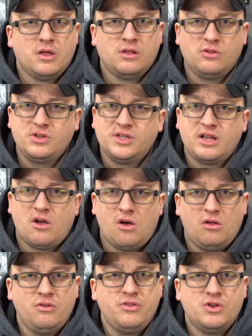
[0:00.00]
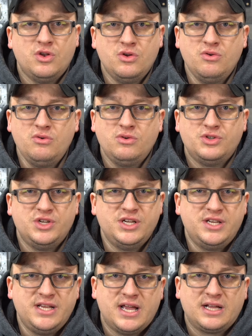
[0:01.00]
It looks like all the new
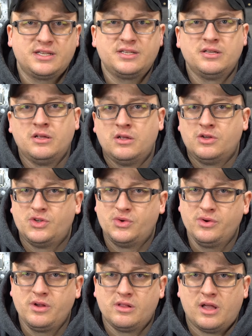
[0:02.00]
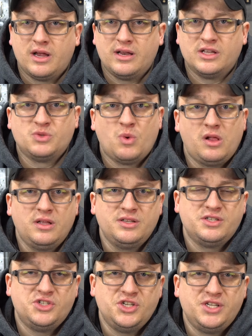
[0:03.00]
GTX Turing line, as well as
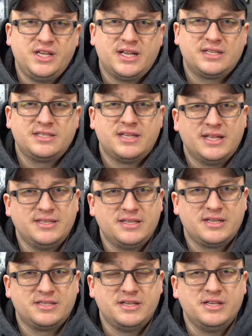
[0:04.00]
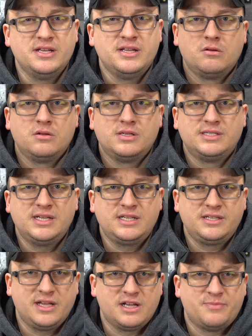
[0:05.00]
the GTX 1060
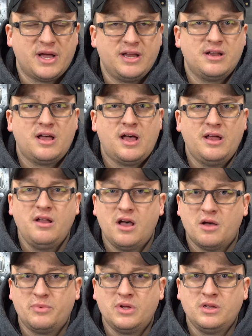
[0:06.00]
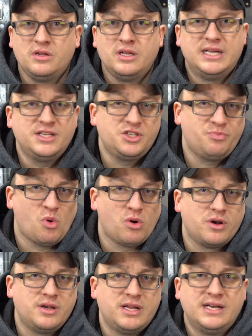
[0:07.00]
6GB on up, is
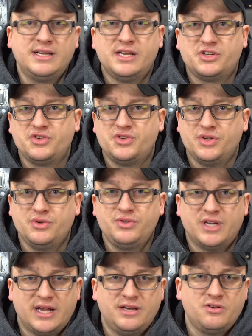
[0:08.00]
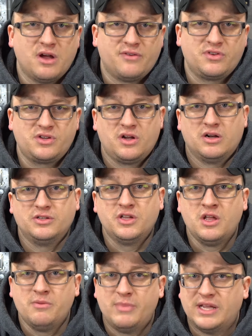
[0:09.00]
supported in addition to Titan graphics cards
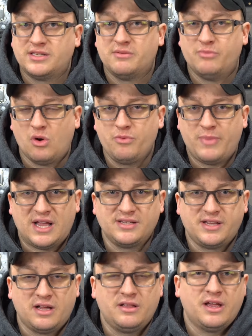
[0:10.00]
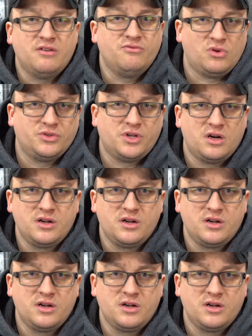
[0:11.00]
based on both Pascal and Volta